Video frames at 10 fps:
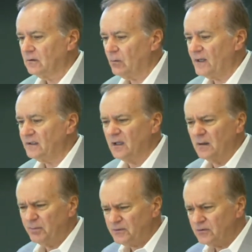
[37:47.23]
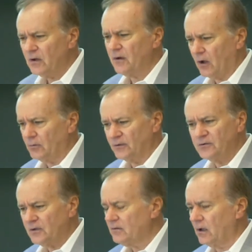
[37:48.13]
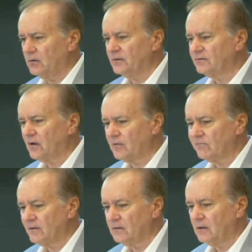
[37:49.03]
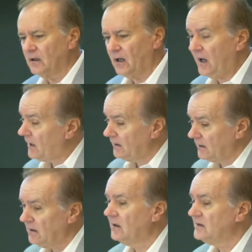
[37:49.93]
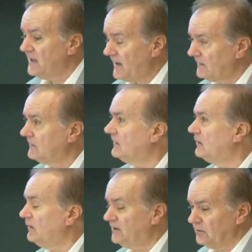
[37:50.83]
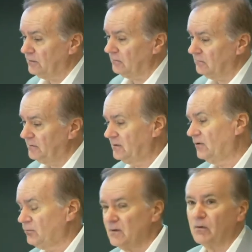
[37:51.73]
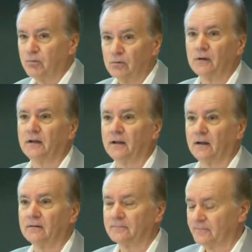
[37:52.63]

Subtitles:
Wendy, but you don't own it, you don't own this country. Arnie, technically we do, because we were born here.